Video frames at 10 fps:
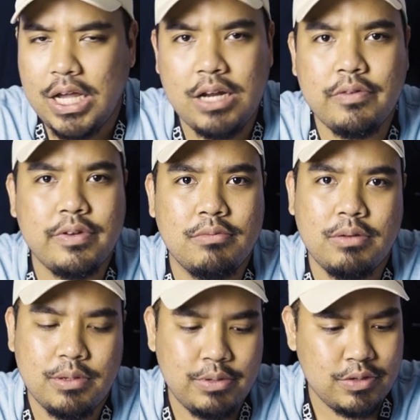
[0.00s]
I don't even
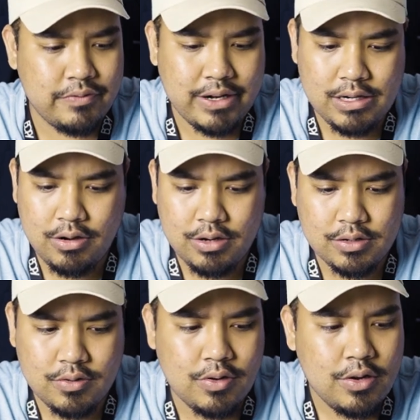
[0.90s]
remember, but it was very long
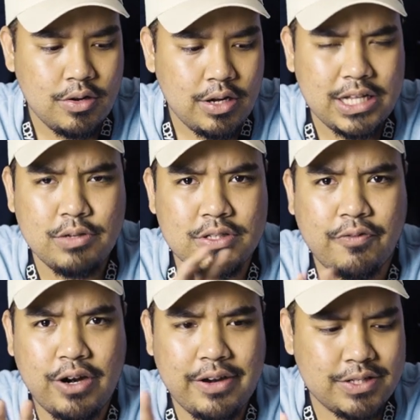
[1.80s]
ago. I think it was a
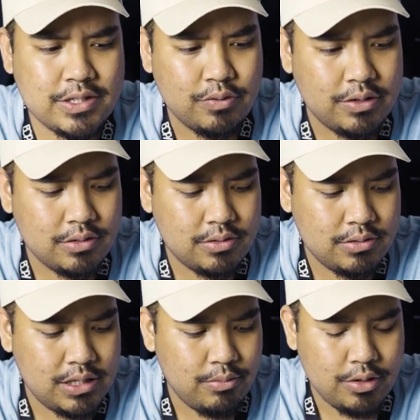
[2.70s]
Forev 61
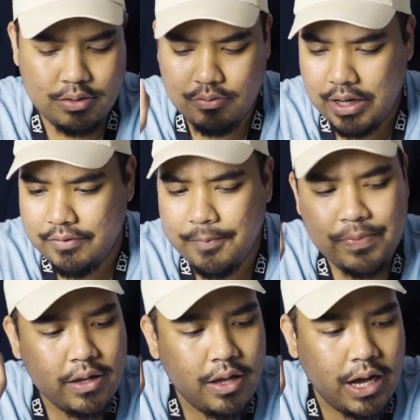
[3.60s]
keyboard, whatever.
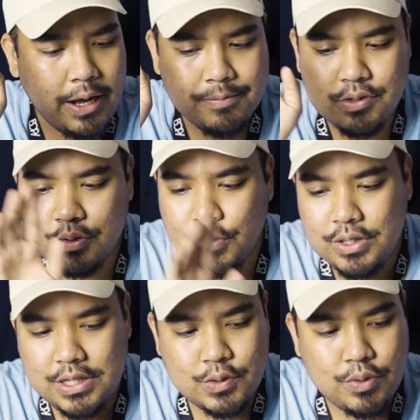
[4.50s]
So
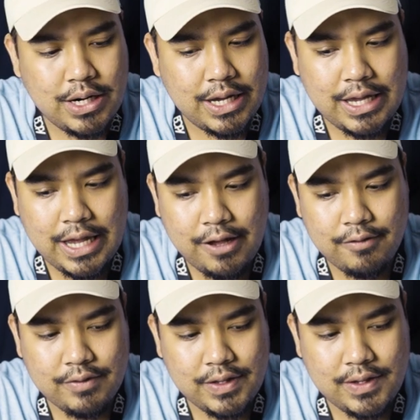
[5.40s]
this one I
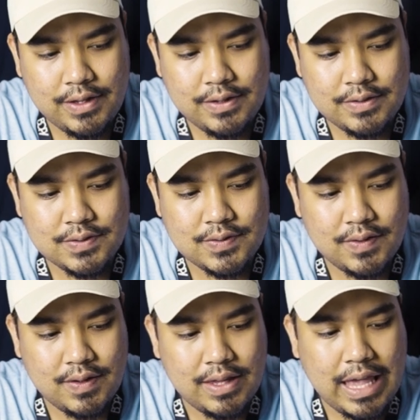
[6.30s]
have is
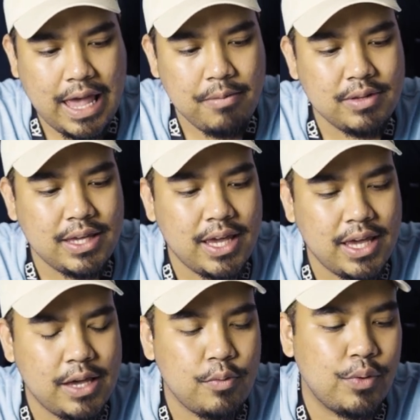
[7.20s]
the
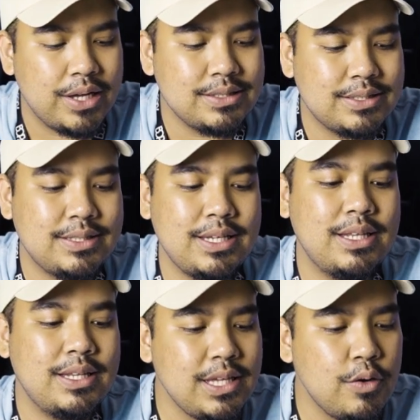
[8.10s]
MKA1-C
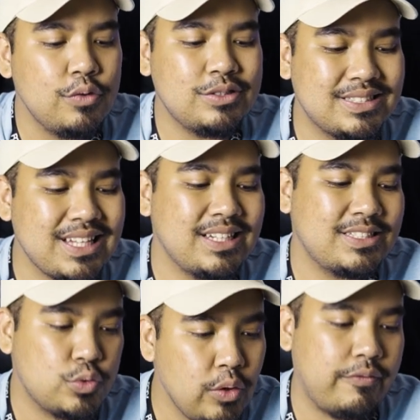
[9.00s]
Neo Psych
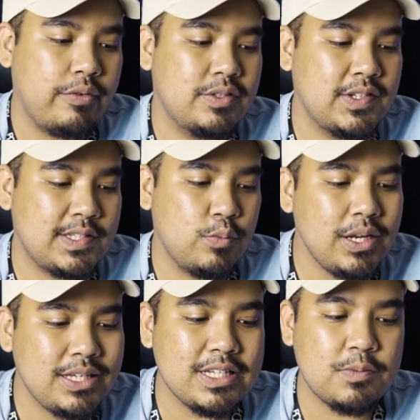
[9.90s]
Swift
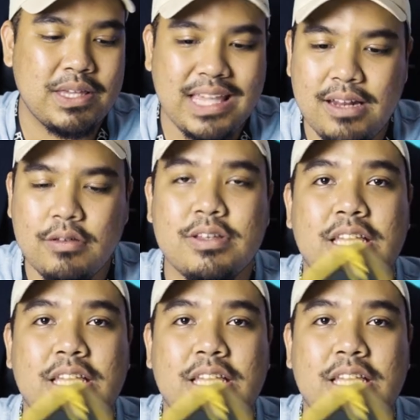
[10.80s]
61 keys mechanical